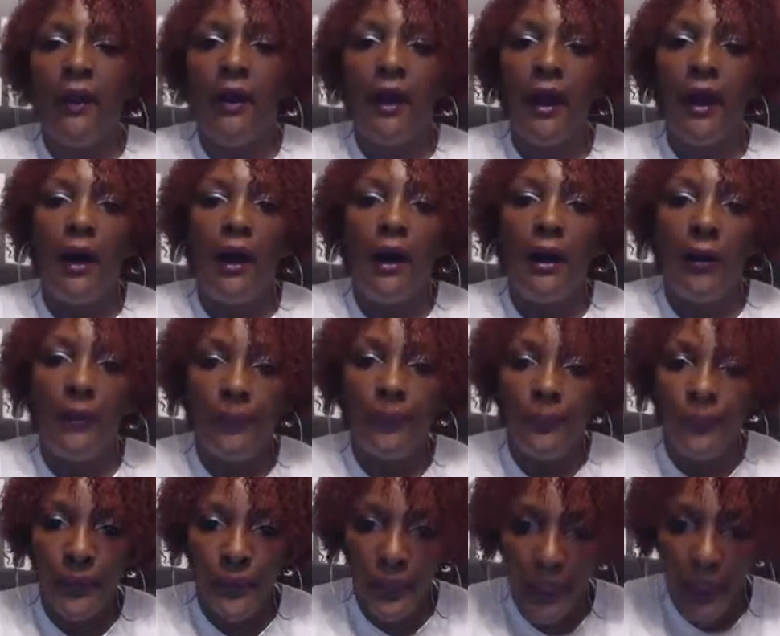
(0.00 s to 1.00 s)
Hi,
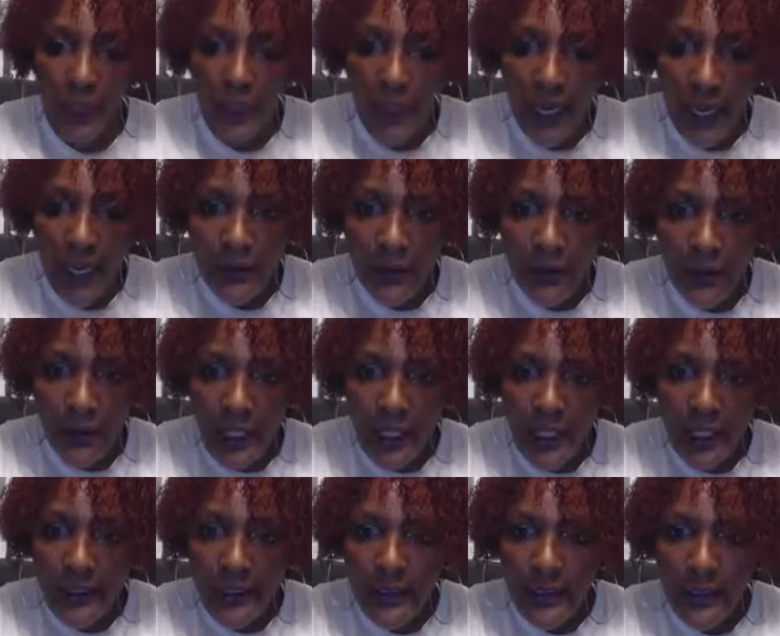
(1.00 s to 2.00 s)

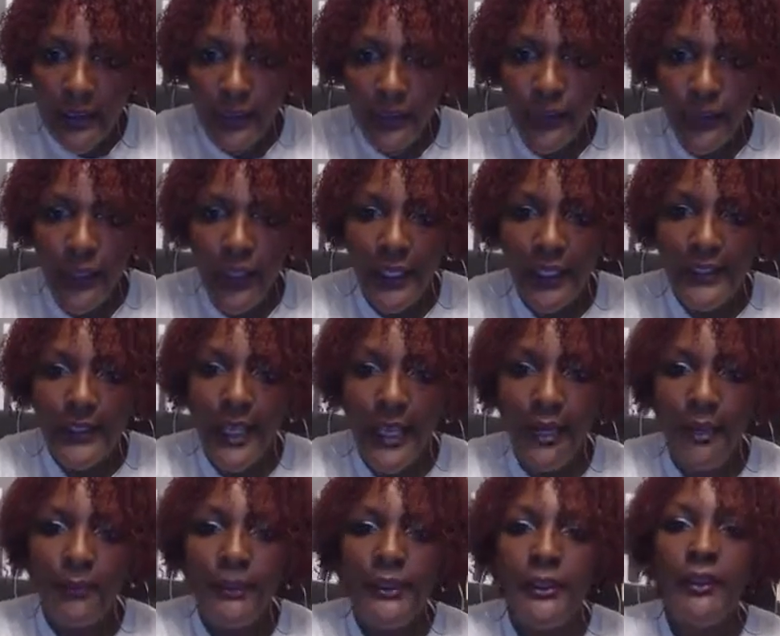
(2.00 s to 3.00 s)
Dwayne. Hey,
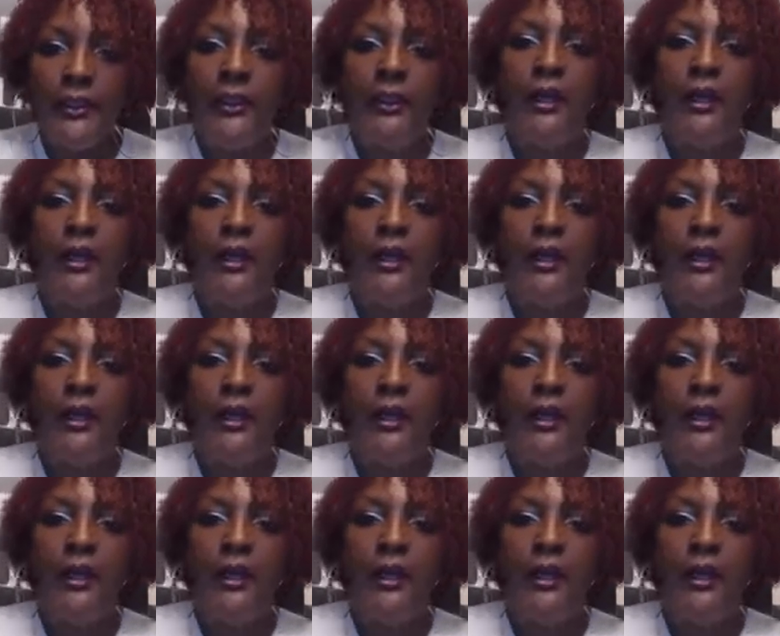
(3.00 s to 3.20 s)
Tommy.